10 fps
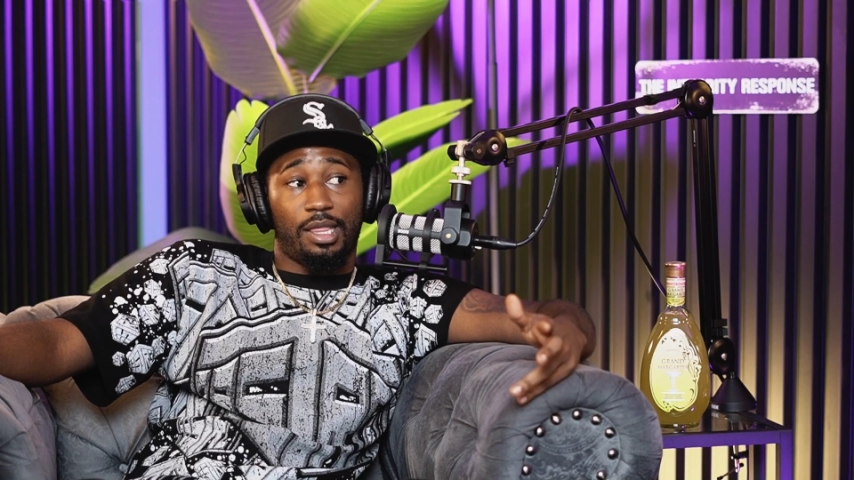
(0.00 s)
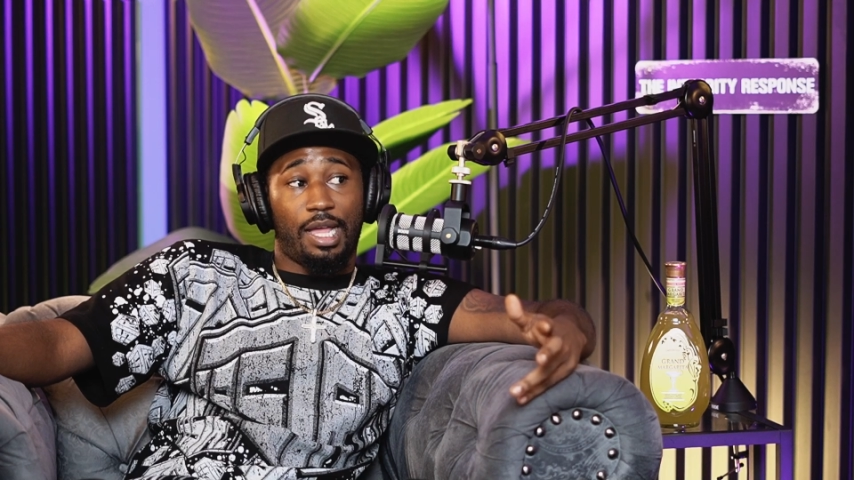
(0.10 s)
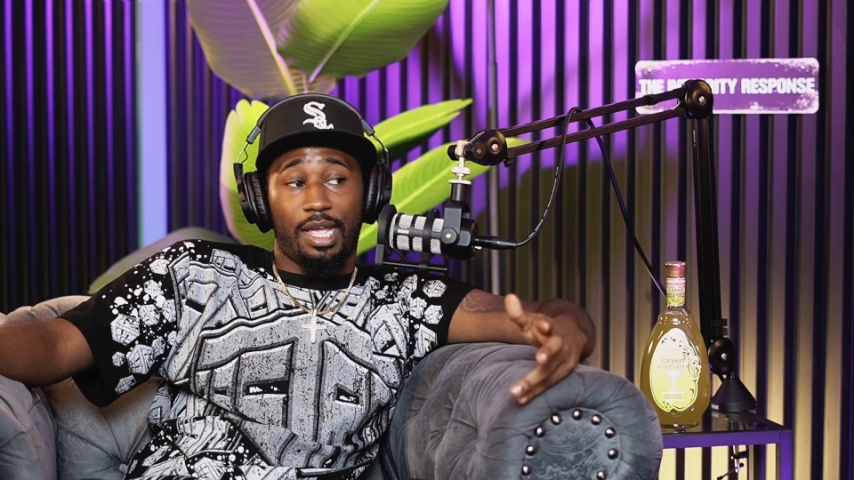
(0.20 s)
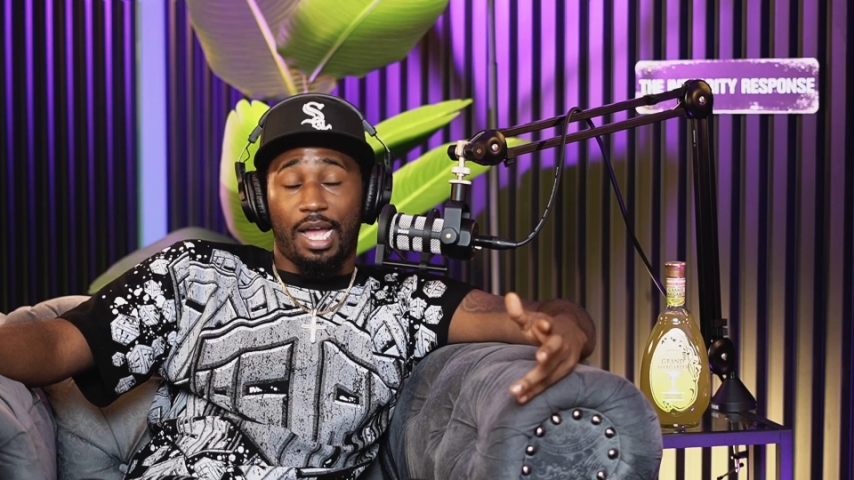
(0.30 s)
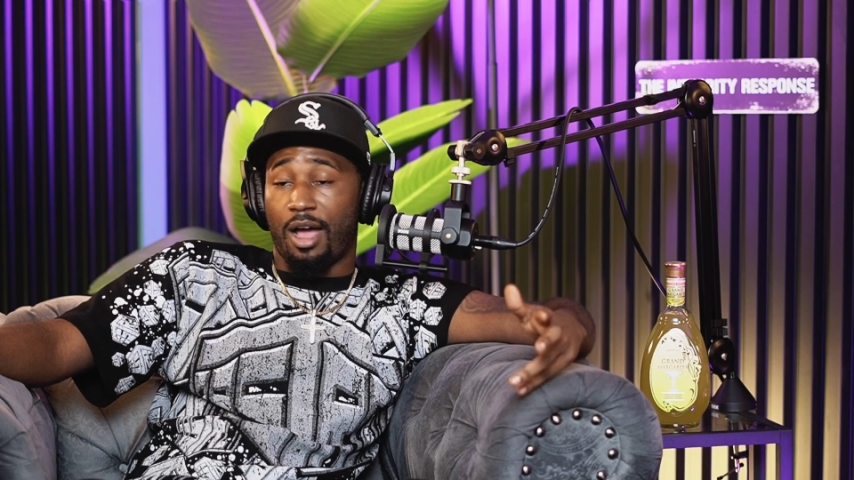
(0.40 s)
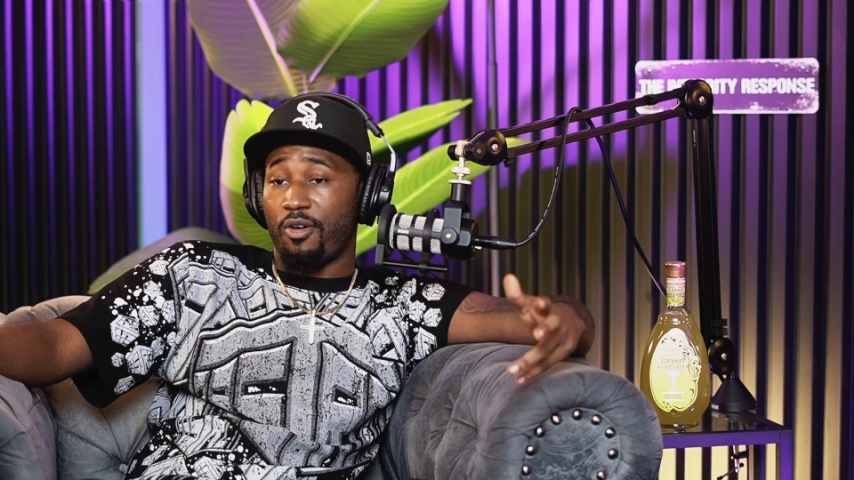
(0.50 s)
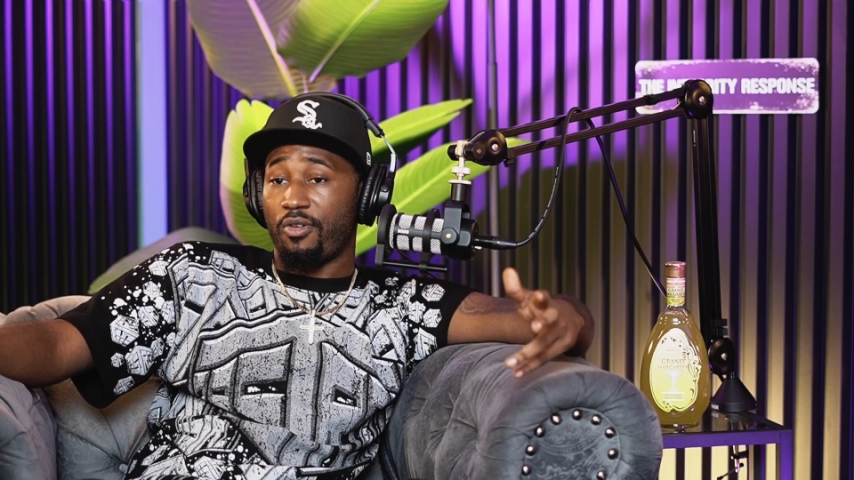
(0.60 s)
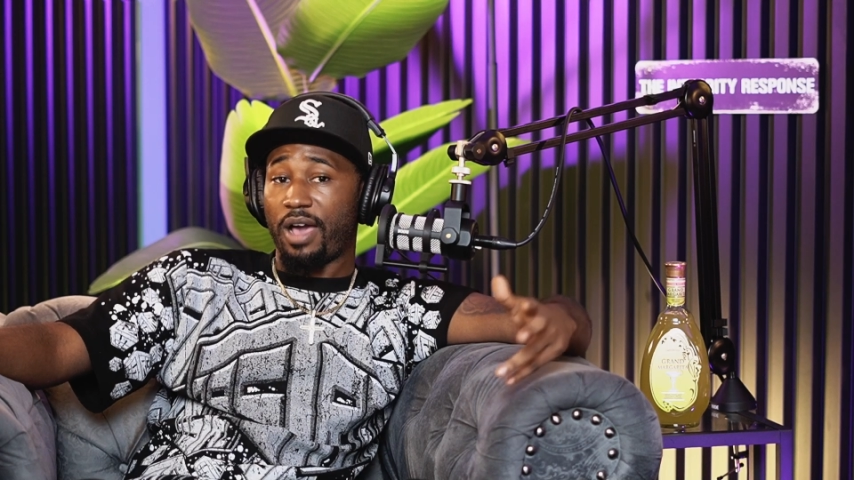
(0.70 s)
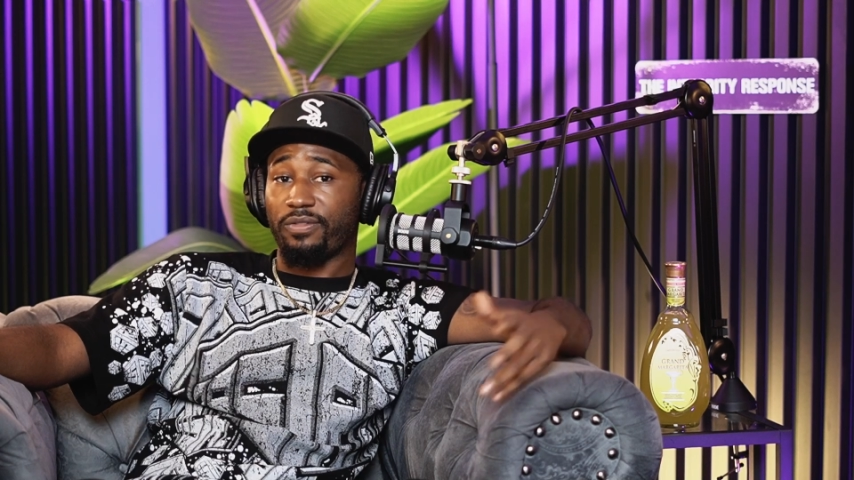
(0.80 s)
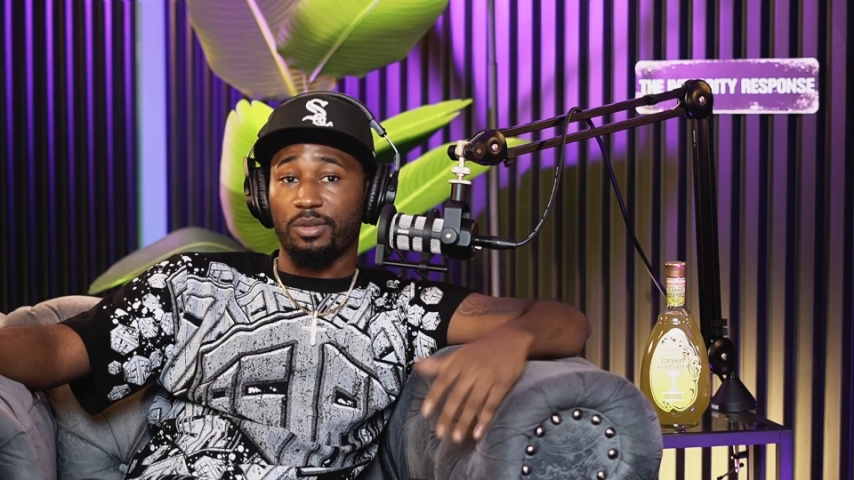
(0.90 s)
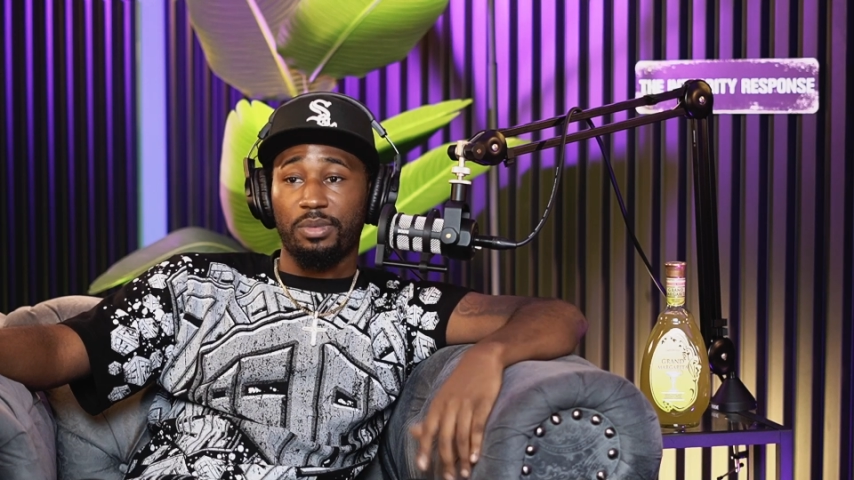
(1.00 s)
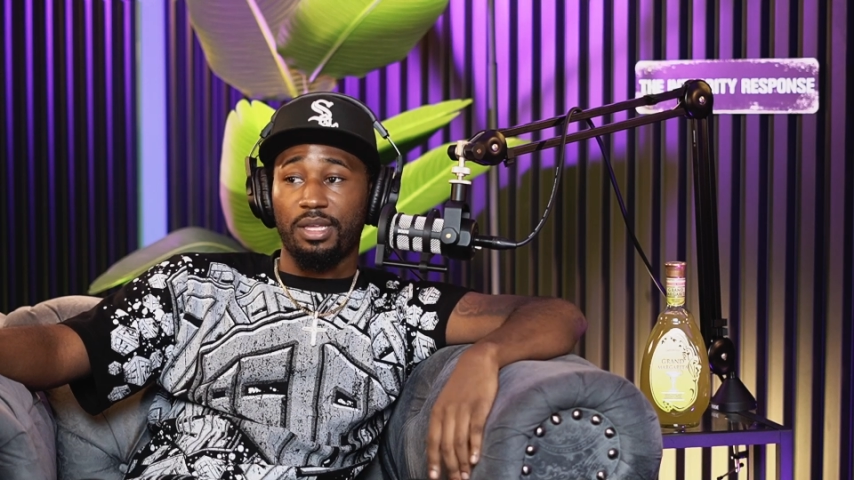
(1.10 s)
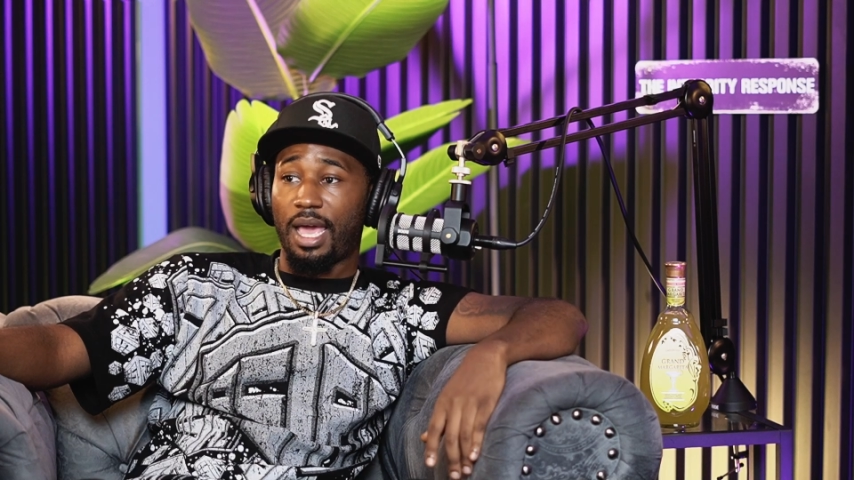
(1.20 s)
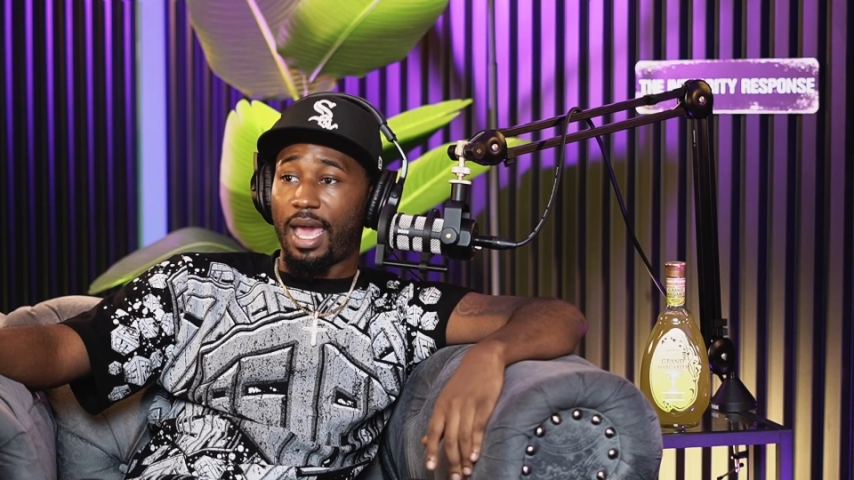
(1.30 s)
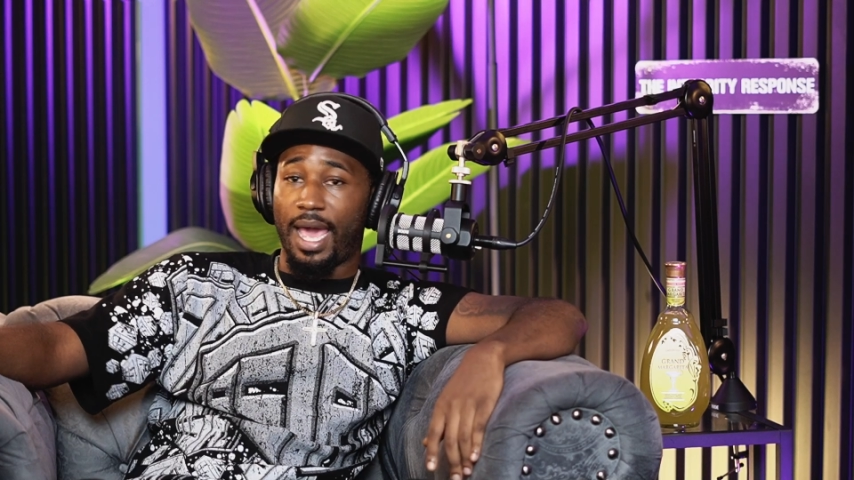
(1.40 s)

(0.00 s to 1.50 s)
Like I don't have to be